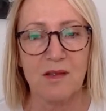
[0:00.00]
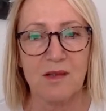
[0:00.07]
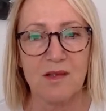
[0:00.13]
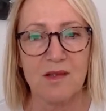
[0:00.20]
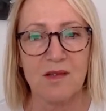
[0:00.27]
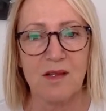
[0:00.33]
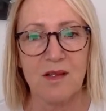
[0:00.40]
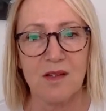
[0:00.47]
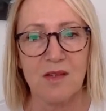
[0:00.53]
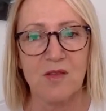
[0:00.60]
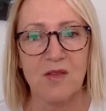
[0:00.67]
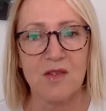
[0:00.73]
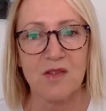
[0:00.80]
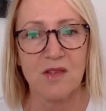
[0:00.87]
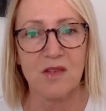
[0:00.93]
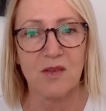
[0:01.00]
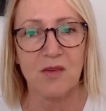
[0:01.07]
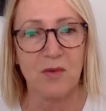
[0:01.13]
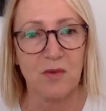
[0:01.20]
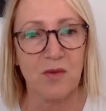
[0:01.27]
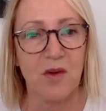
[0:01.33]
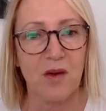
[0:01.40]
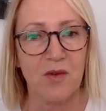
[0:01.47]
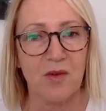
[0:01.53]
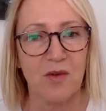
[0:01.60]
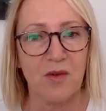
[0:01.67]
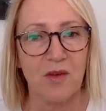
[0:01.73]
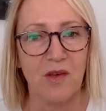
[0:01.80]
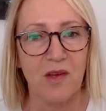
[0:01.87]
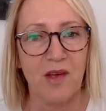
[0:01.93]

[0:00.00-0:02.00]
Isn't that interesting? Revival.